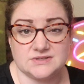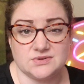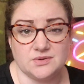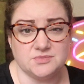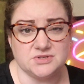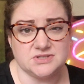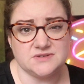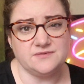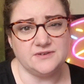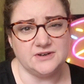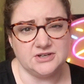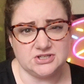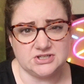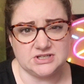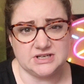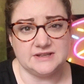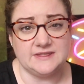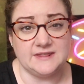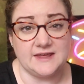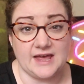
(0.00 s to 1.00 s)
So I'm just
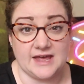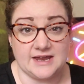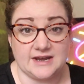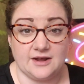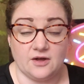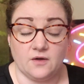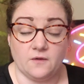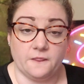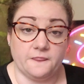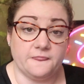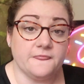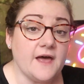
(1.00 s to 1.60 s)
finishing the edit on